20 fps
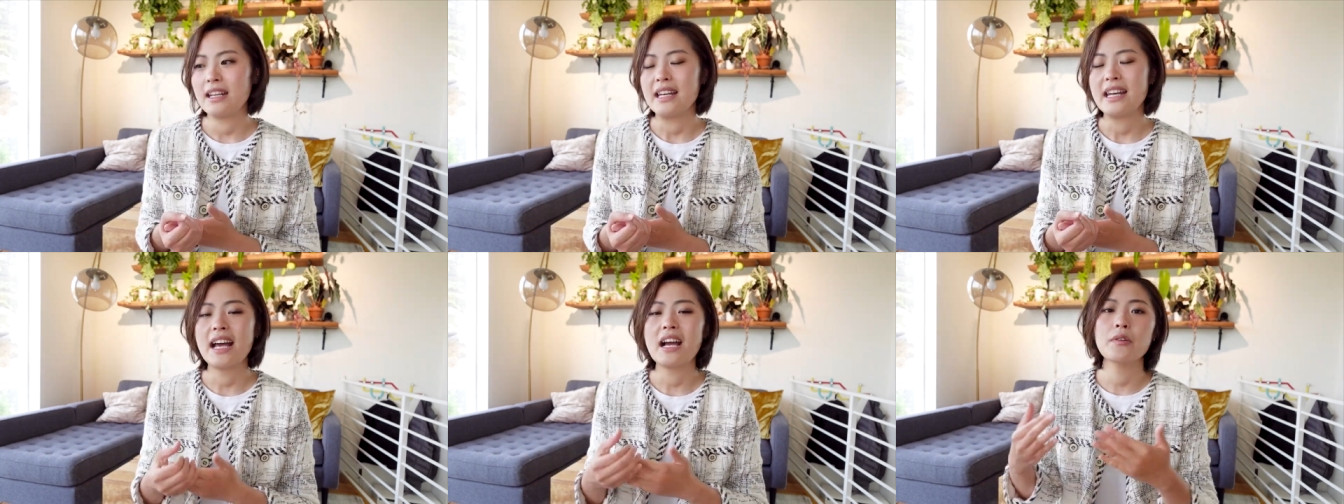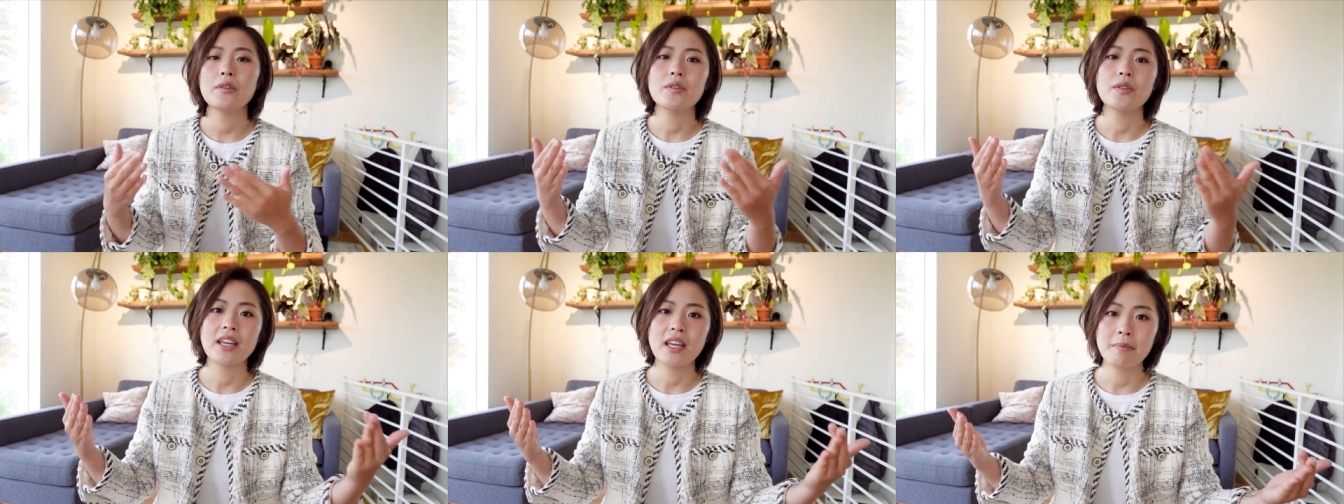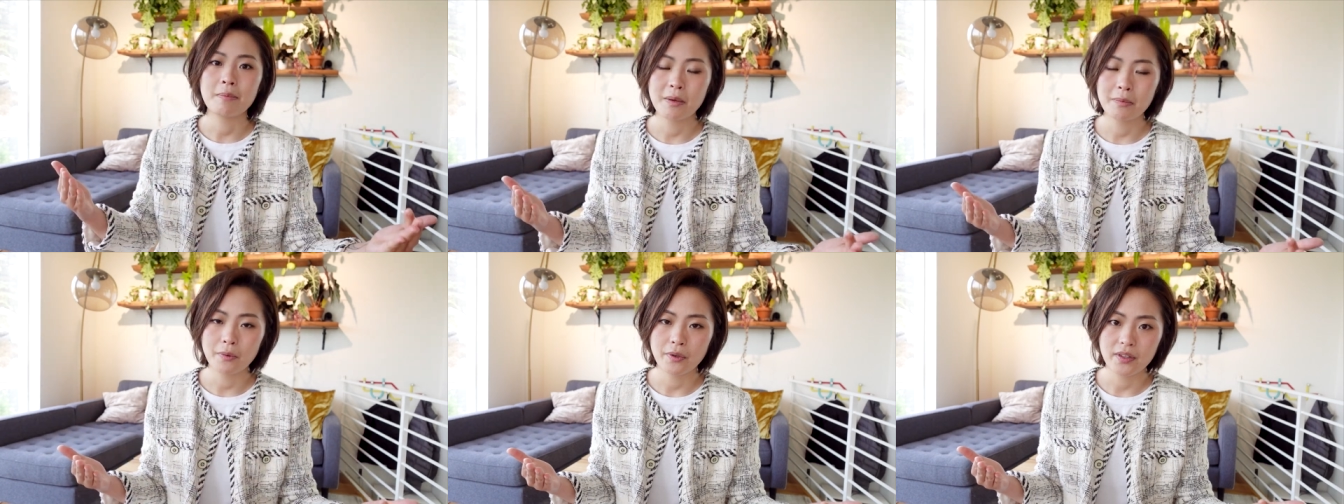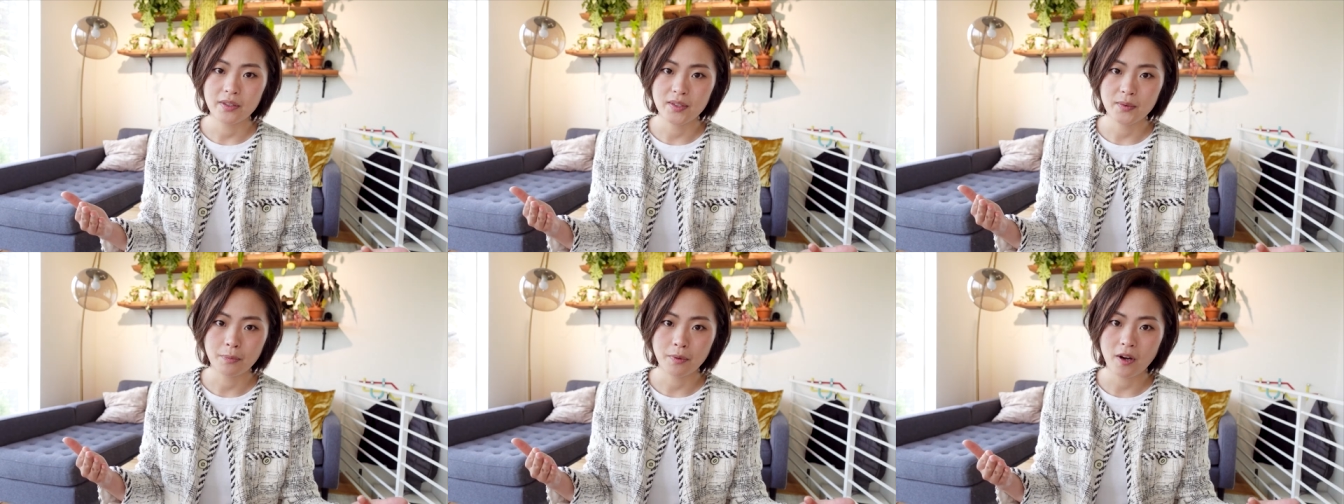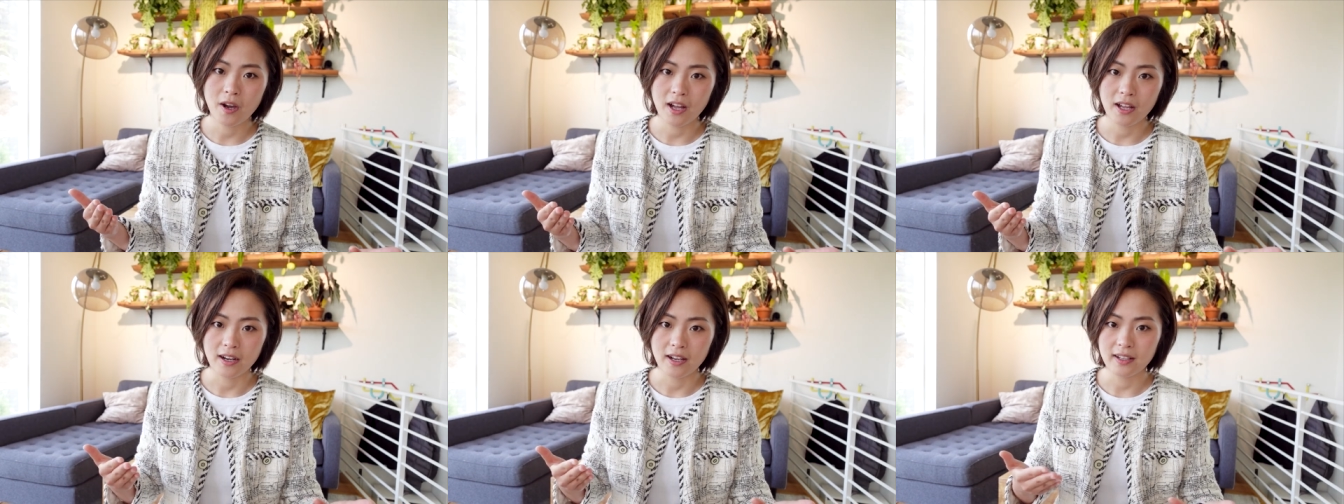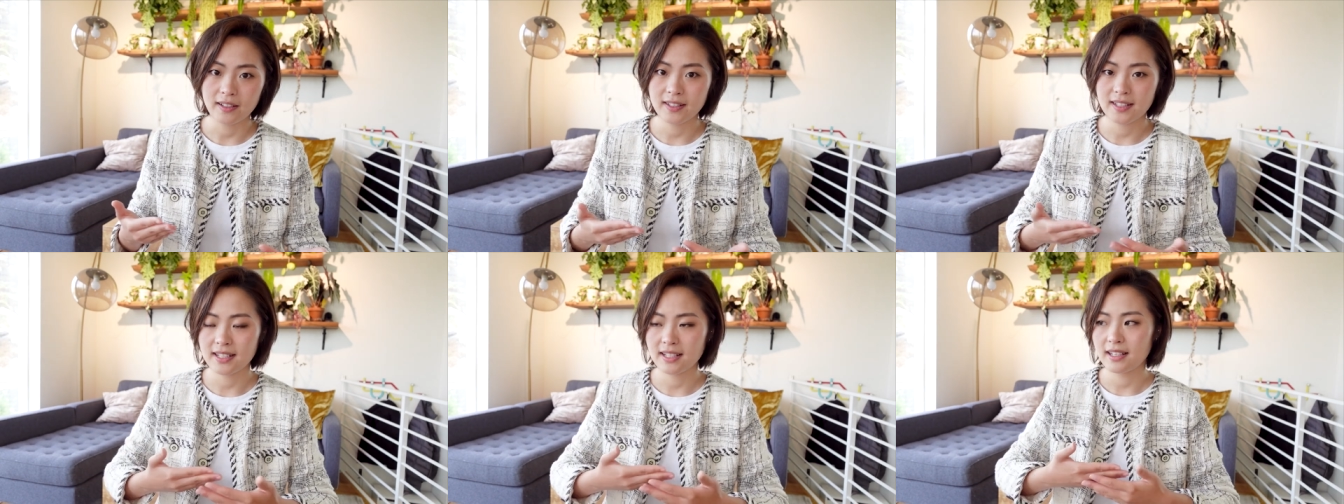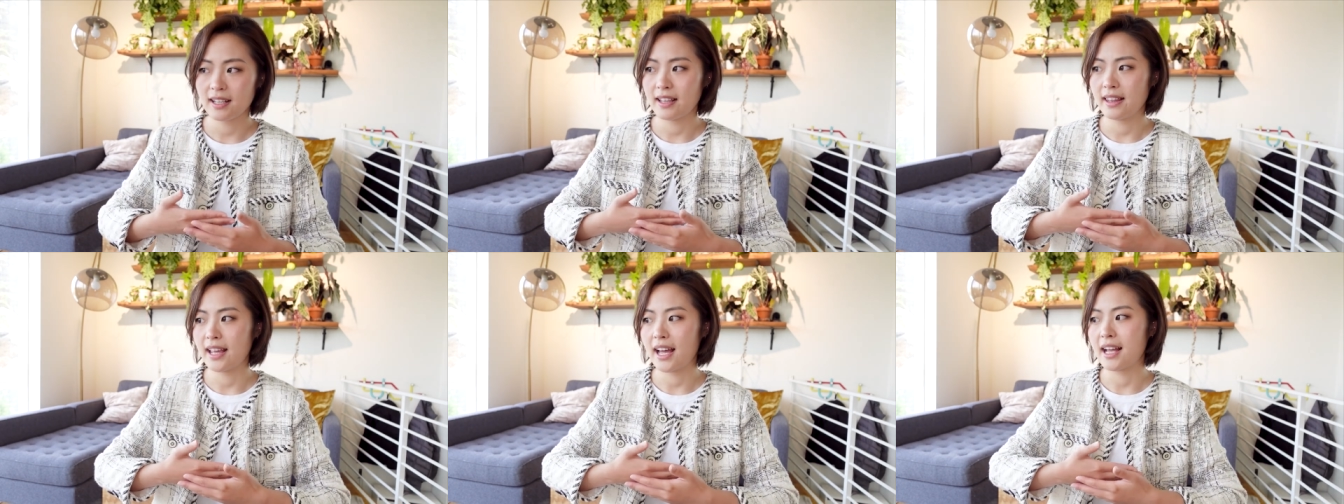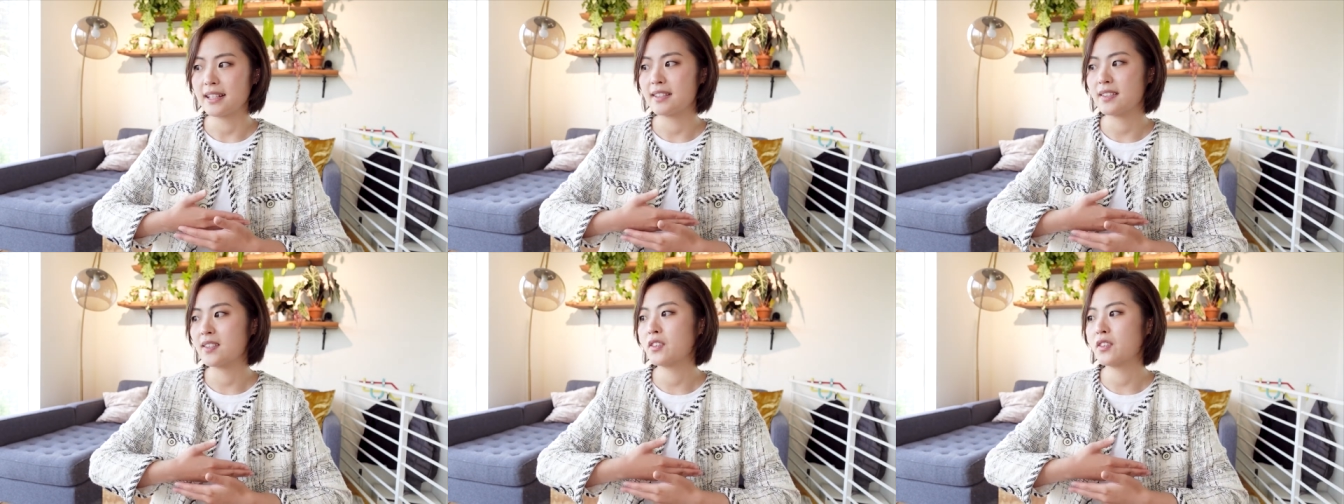Now you came up with this product that